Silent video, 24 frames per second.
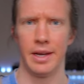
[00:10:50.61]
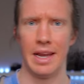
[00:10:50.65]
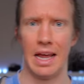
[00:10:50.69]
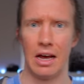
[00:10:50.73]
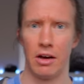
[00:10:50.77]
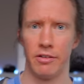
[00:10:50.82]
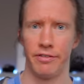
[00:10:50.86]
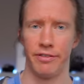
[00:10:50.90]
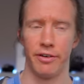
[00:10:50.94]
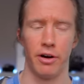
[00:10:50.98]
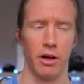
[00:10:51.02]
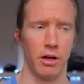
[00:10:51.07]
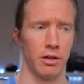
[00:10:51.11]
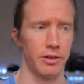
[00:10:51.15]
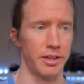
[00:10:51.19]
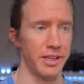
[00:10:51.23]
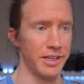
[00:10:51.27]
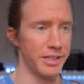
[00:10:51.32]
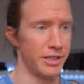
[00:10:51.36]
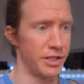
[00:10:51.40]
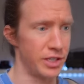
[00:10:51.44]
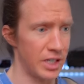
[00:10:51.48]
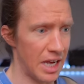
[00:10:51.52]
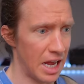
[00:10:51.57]
Now, for all
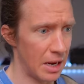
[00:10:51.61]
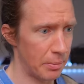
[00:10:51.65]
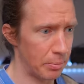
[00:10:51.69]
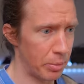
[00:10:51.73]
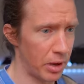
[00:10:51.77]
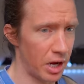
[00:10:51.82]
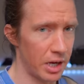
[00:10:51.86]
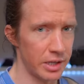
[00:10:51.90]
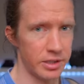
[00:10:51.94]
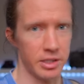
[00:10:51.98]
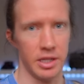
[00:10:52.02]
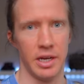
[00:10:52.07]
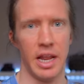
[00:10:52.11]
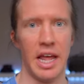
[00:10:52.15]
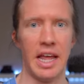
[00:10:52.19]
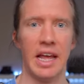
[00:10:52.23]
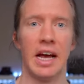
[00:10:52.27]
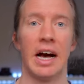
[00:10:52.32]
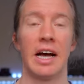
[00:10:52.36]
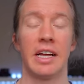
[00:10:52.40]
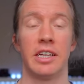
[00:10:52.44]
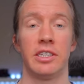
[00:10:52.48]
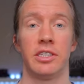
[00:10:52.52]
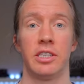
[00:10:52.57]
these chatbots and
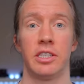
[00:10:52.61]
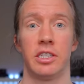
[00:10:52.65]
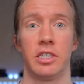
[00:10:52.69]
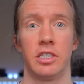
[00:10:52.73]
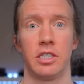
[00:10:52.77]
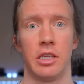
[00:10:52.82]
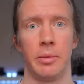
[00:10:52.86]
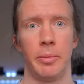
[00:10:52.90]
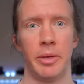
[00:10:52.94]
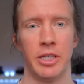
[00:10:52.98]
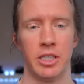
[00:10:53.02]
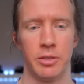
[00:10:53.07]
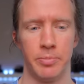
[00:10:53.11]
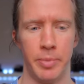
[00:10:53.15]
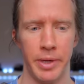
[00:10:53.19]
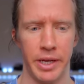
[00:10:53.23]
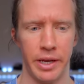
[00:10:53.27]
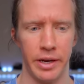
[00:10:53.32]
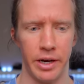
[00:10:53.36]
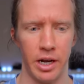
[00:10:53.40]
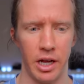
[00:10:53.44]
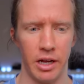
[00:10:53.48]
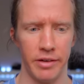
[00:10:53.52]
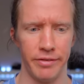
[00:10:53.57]
AI assistants that I've been
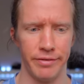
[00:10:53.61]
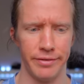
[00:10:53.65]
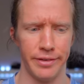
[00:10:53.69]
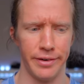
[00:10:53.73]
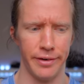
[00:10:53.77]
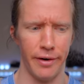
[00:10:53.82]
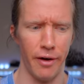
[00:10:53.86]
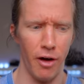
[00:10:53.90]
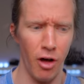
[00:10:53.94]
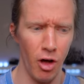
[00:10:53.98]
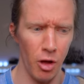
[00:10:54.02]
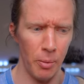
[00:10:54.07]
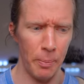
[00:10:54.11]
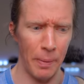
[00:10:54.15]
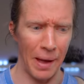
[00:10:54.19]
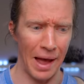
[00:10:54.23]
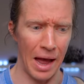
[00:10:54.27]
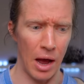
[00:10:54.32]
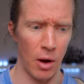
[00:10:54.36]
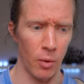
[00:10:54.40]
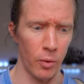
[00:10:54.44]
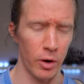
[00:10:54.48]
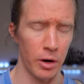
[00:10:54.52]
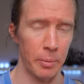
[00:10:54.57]
speaking of, they're all
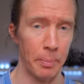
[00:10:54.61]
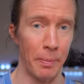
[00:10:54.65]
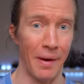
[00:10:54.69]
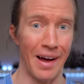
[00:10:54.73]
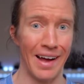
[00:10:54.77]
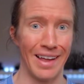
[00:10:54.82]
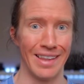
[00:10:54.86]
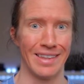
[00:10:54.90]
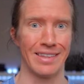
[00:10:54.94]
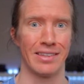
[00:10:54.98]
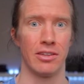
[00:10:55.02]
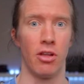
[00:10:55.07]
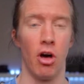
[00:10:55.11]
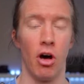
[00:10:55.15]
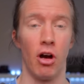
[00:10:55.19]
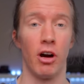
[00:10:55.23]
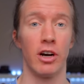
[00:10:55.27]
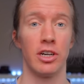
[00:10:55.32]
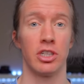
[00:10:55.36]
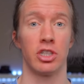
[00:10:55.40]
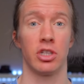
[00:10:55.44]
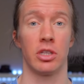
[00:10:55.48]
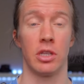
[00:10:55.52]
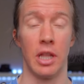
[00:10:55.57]
powered by
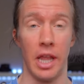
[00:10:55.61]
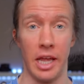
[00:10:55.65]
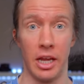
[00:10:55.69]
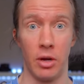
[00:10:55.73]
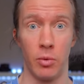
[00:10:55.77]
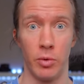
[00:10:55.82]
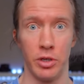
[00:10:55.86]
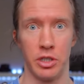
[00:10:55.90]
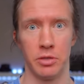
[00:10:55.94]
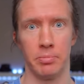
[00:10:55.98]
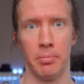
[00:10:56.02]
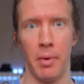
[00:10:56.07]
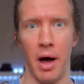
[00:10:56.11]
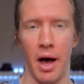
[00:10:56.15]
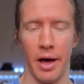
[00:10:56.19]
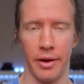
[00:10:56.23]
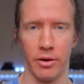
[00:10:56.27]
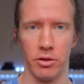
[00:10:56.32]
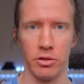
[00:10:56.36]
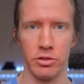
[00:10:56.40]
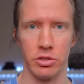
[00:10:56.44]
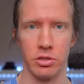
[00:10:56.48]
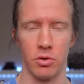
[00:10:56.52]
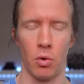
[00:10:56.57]
large language
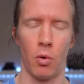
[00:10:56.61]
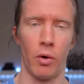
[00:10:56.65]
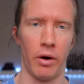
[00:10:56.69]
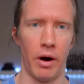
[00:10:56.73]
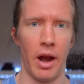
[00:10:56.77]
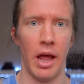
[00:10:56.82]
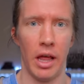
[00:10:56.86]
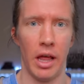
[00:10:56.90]
models, or